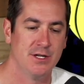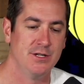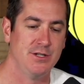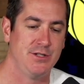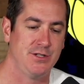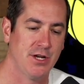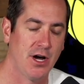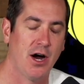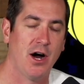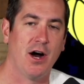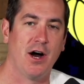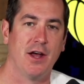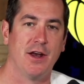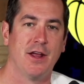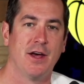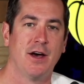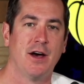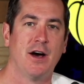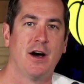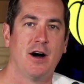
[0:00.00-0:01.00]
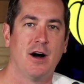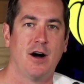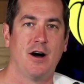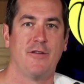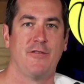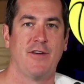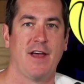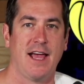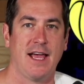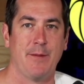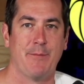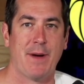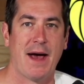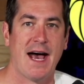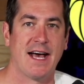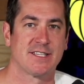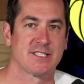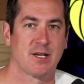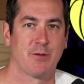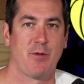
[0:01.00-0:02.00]
dud of a
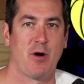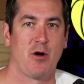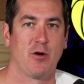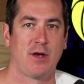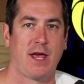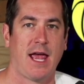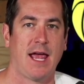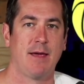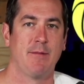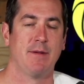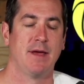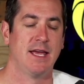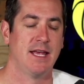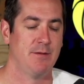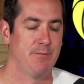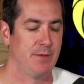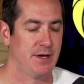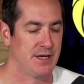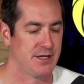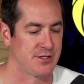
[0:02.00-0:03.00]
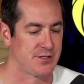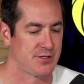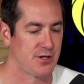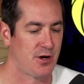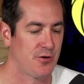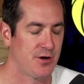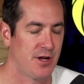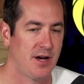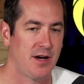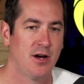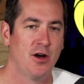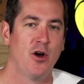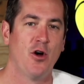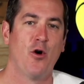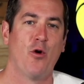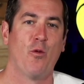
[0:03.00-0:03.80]
basketball game in Minnesota,